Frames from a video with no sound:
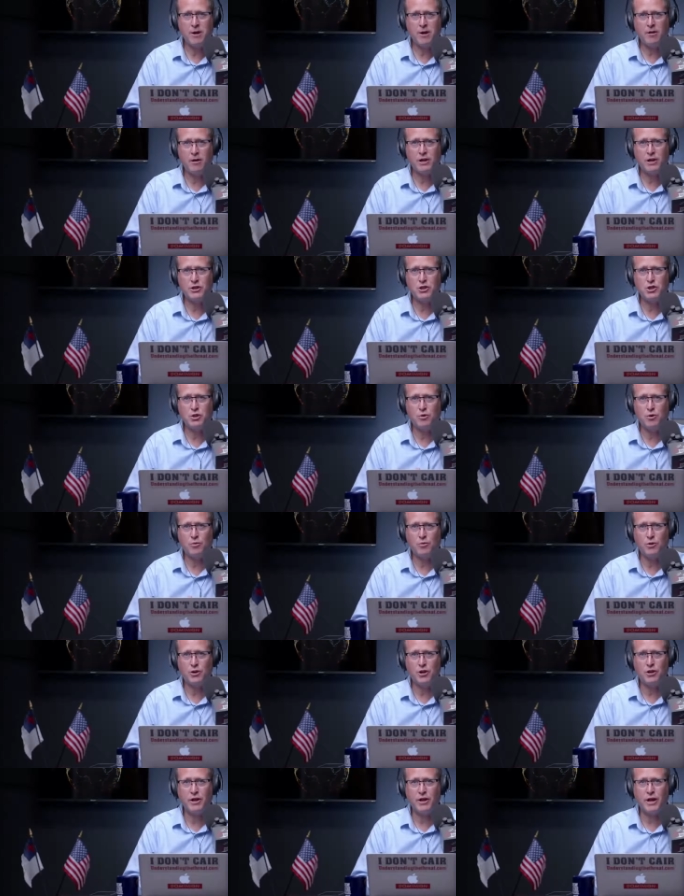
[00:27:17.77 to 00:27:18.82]
America tour
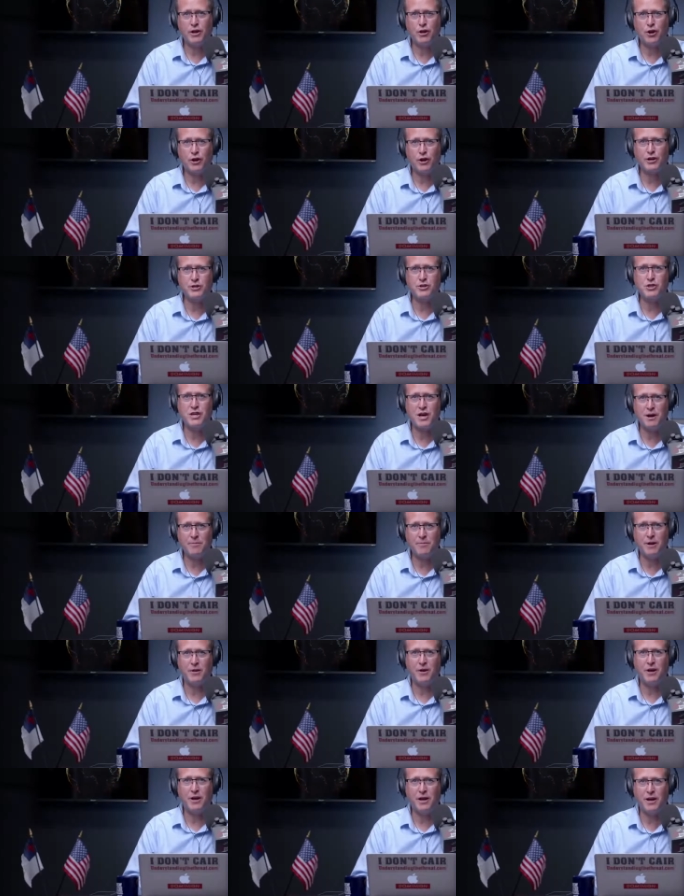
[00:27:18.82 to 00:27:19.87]
with Clay Clark is
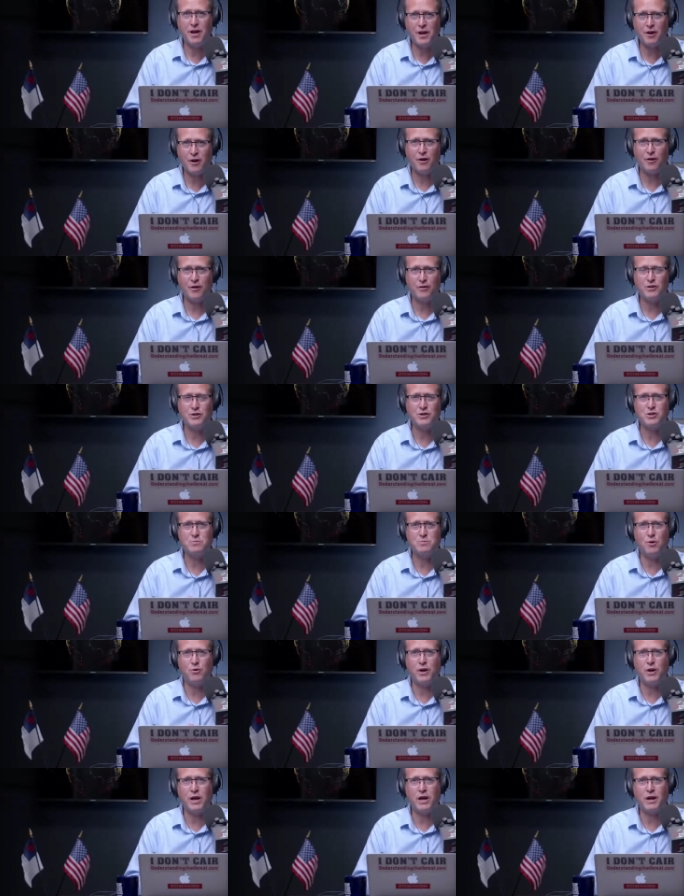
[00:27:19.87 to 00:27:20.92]
coming here to
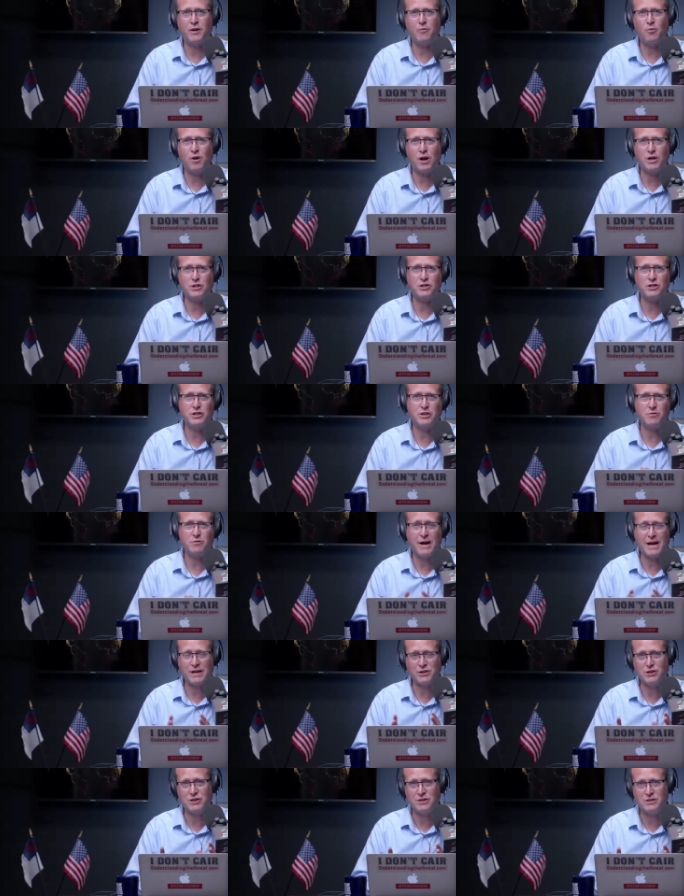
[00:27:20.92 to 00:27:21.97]
Spokane, Washington,
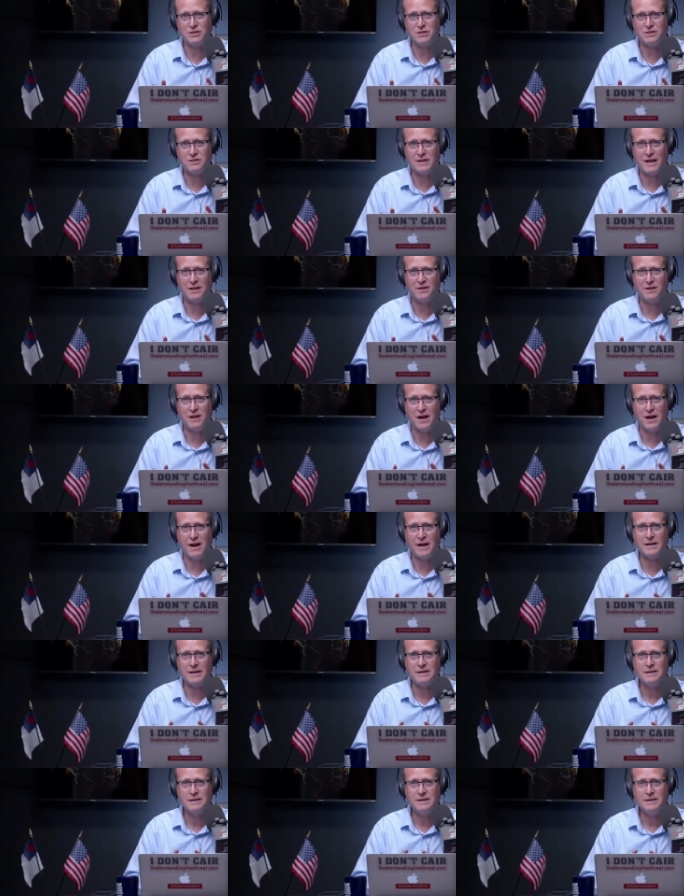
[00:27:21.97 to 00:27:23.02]
well, actually to the state
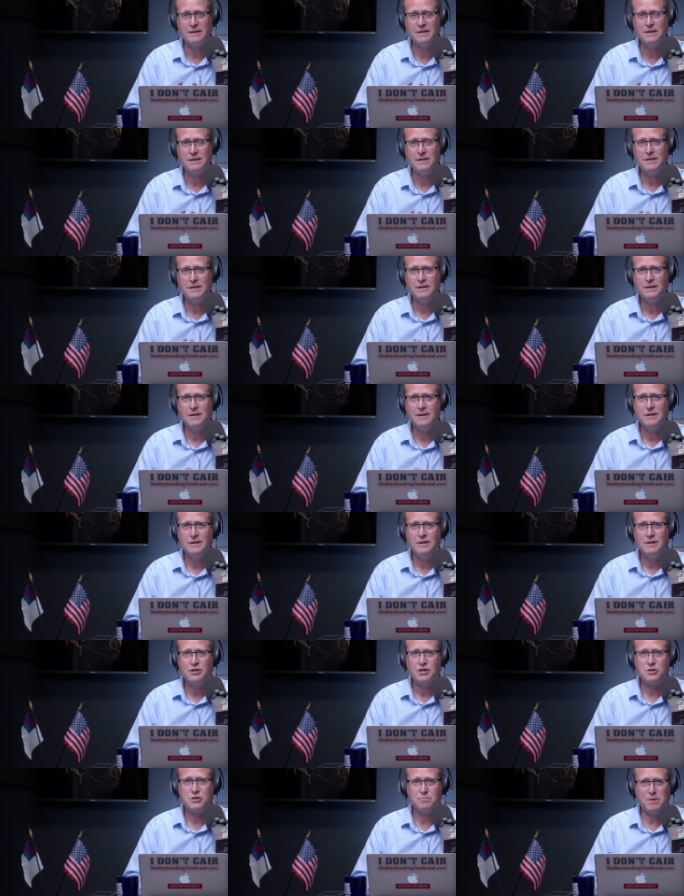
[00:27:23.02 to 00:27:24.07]
line,
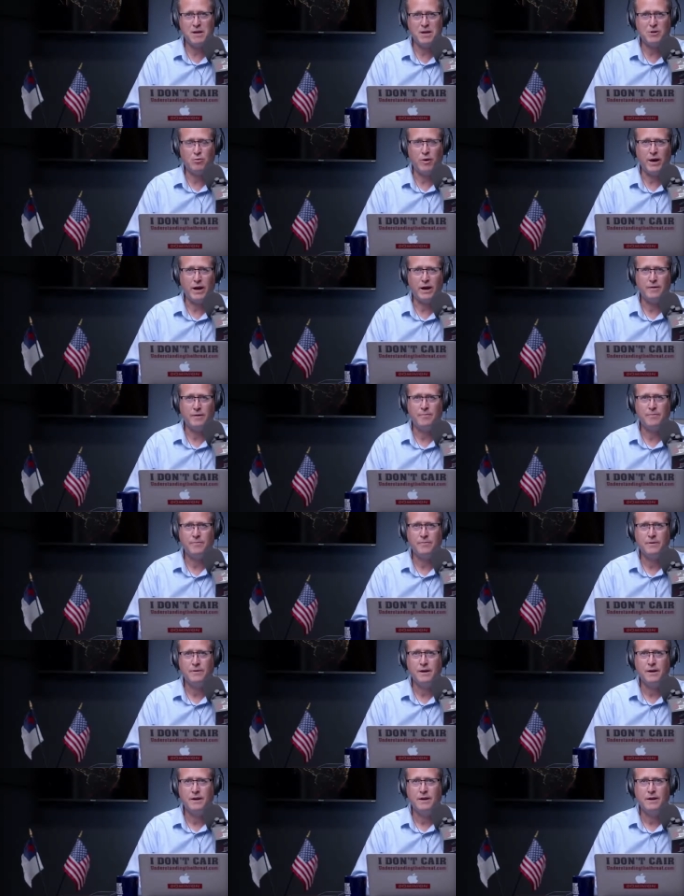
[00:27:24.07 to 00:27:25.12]
Speedway.
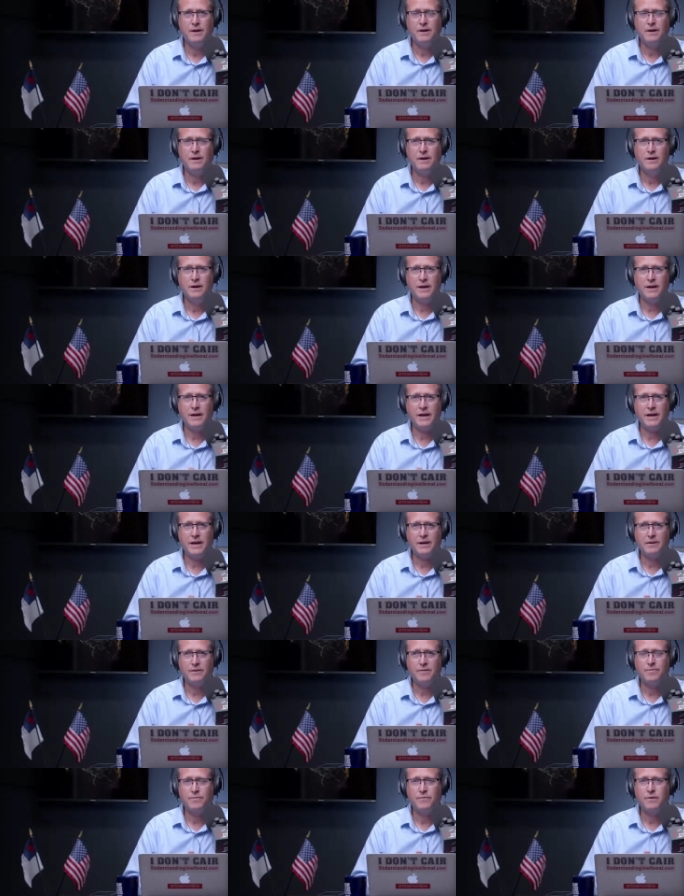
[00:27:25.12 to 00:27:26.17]

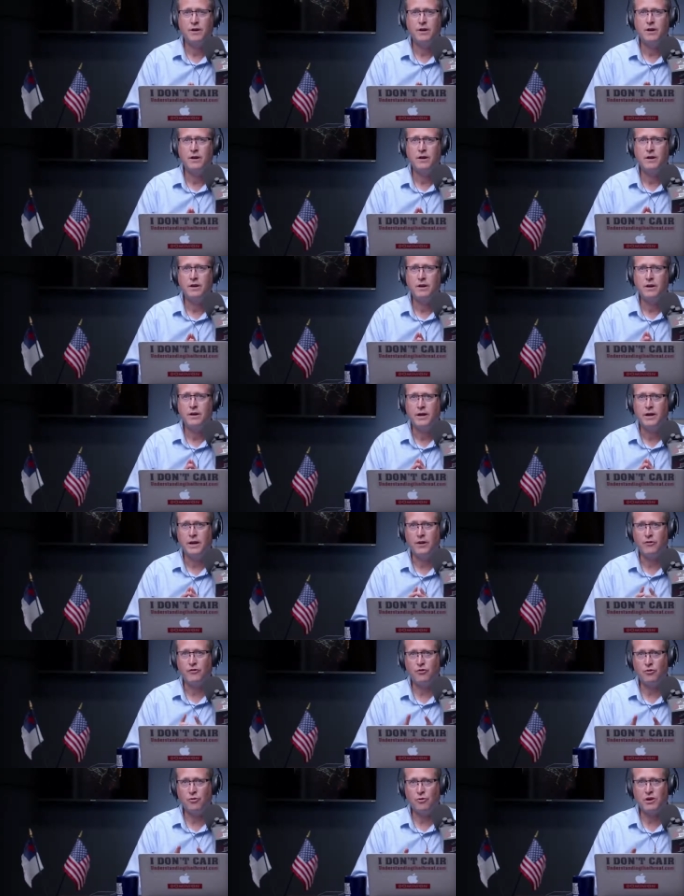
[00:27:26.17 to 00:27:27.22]
Again,
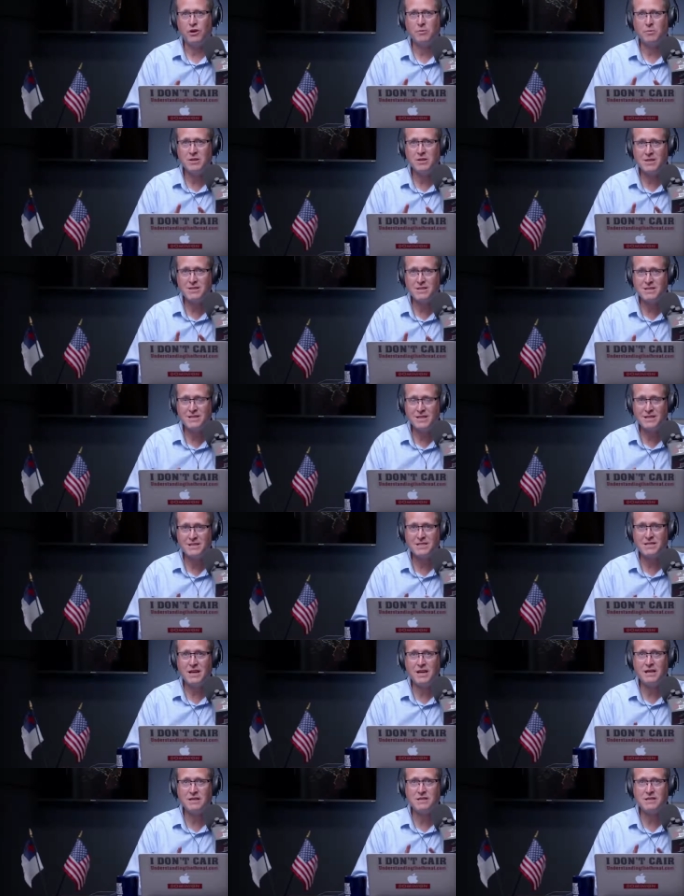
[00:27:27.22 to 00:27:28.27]
it's going to be the
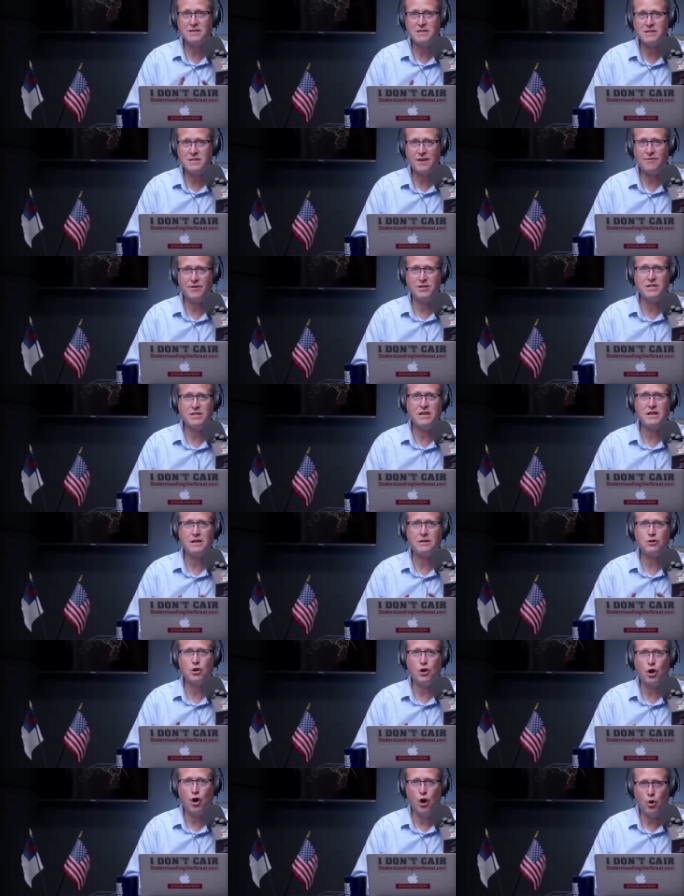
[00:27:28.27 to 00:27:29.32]
16th and
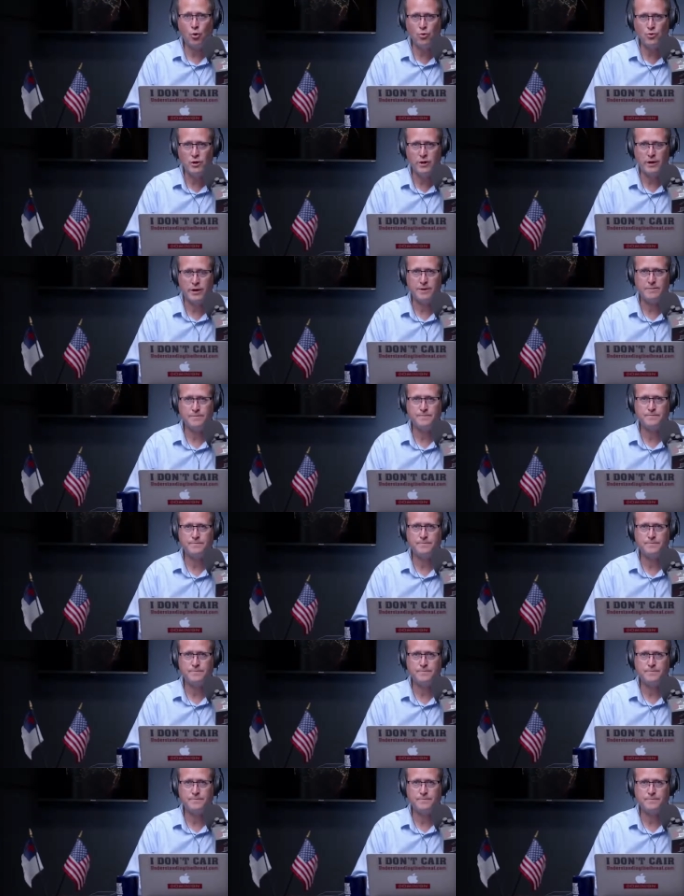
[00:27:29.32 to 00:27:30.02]
17th only.